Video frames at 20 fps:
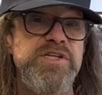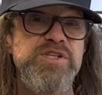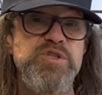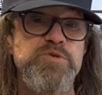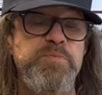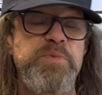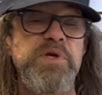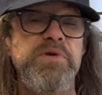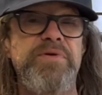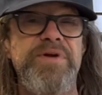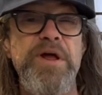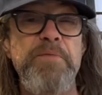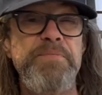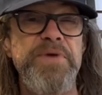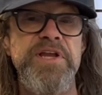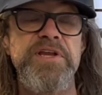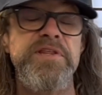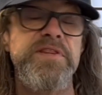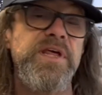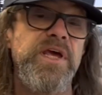spear in, I
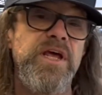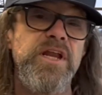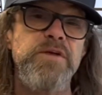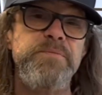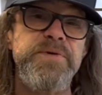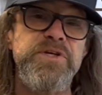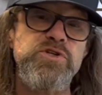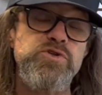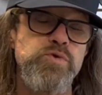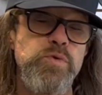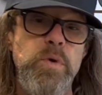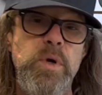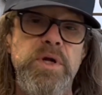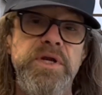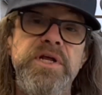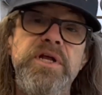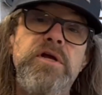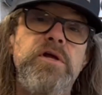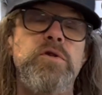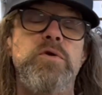bet you they're gonna be drawn
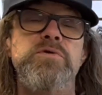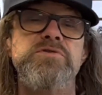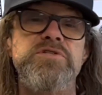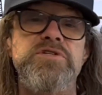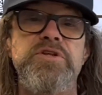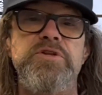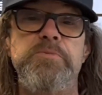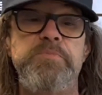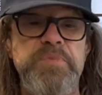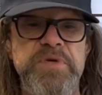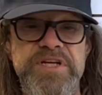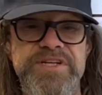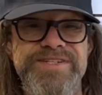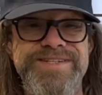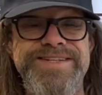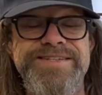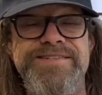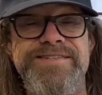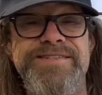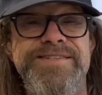in close to the beach.
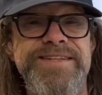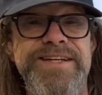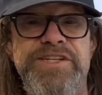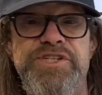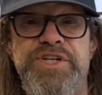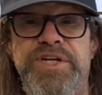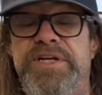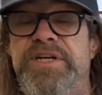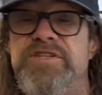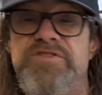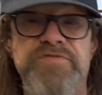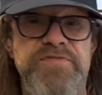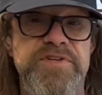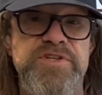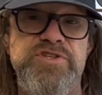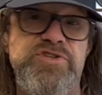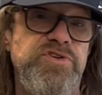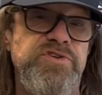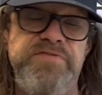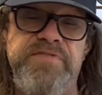This is the chance for the
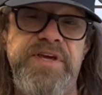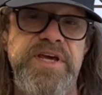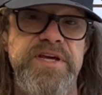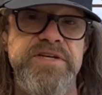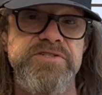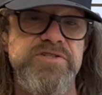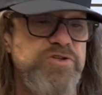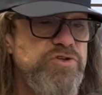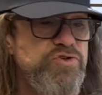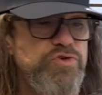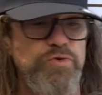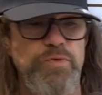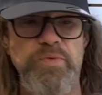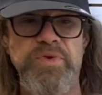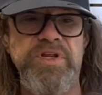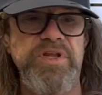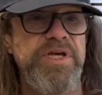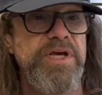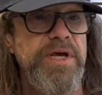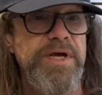surf casters to
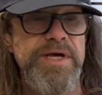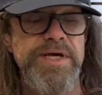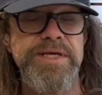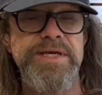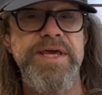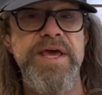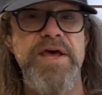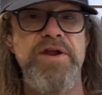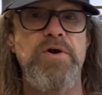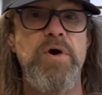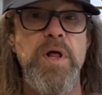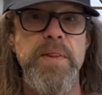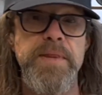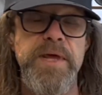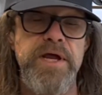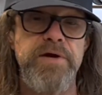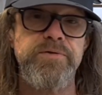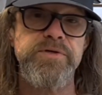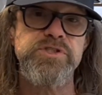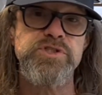really get on
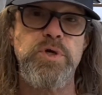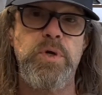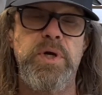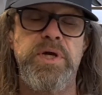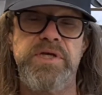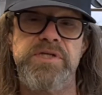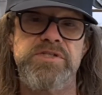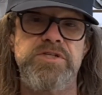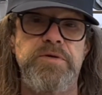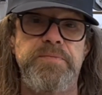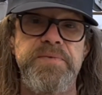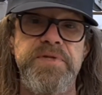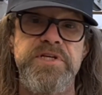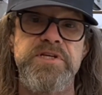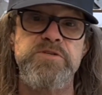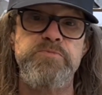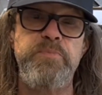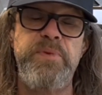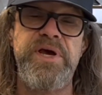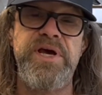there and target some of
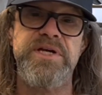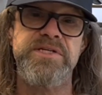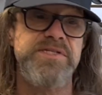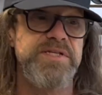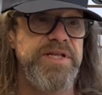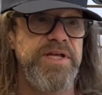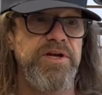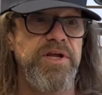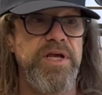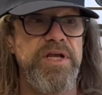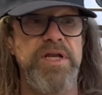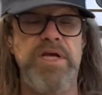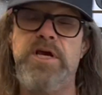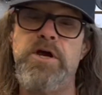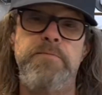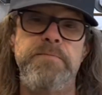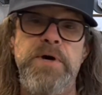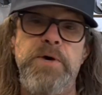these bass that are gonna come